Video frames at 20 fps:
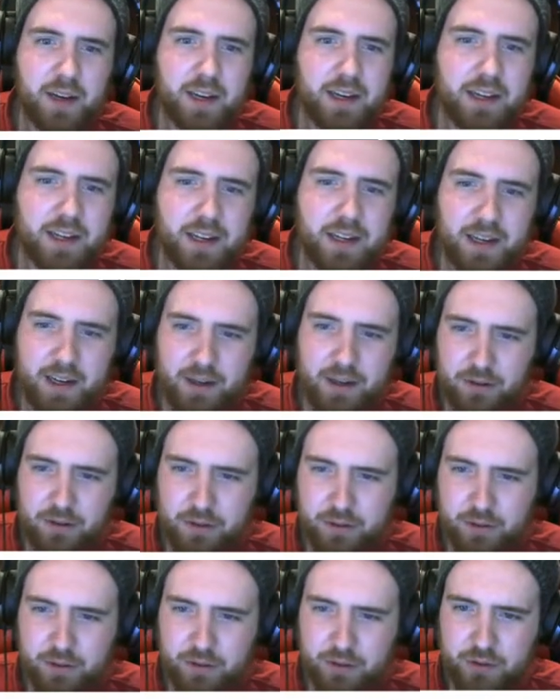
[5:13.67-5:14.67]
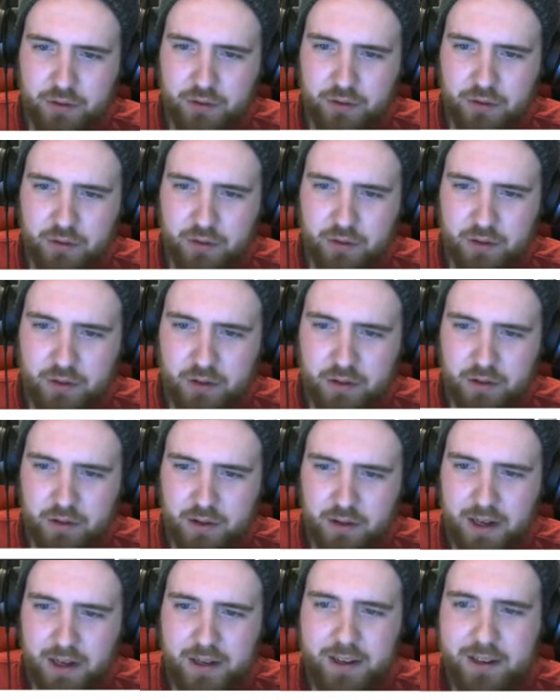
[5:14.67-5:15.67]
any arrows?
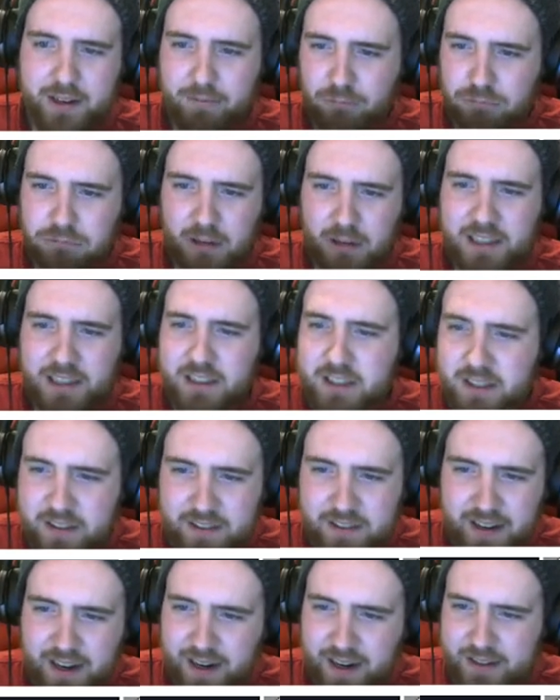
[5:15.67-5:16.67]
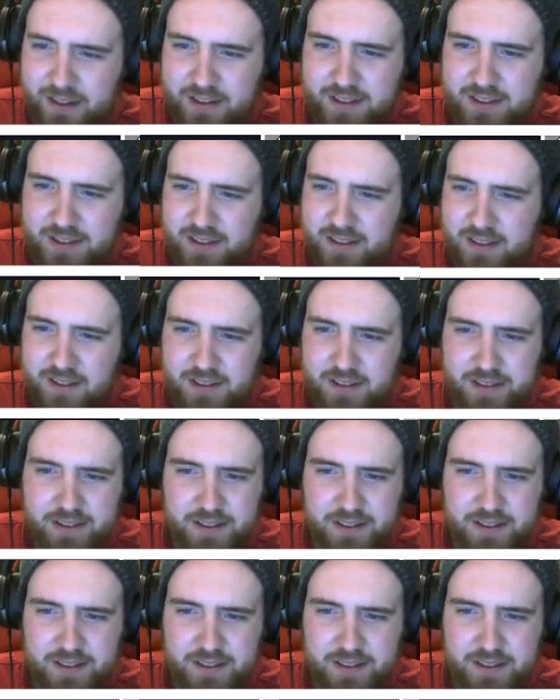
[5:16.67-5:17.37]
Any ranged attacks?